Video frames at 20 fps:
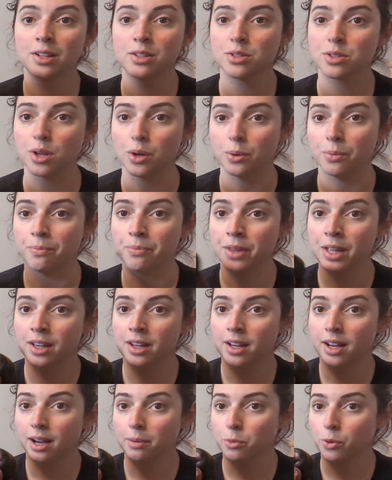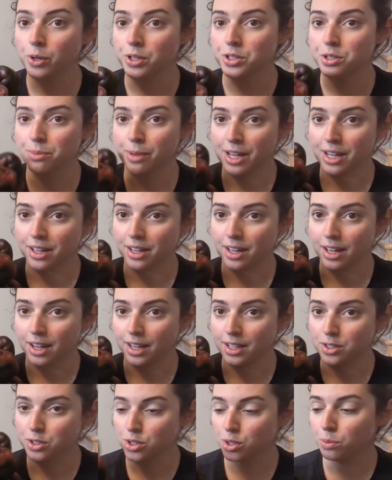So I'm going to make
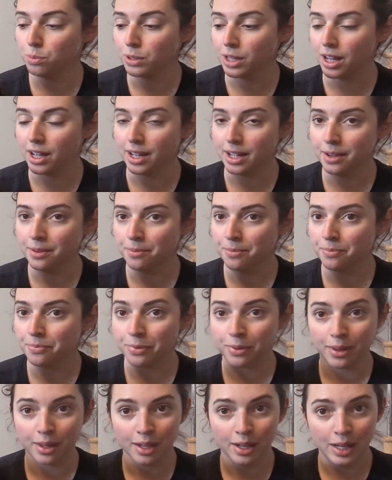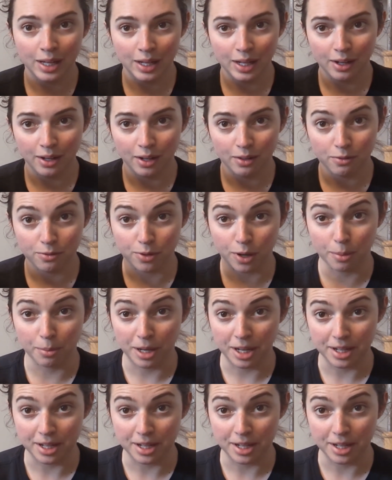a 2-ply from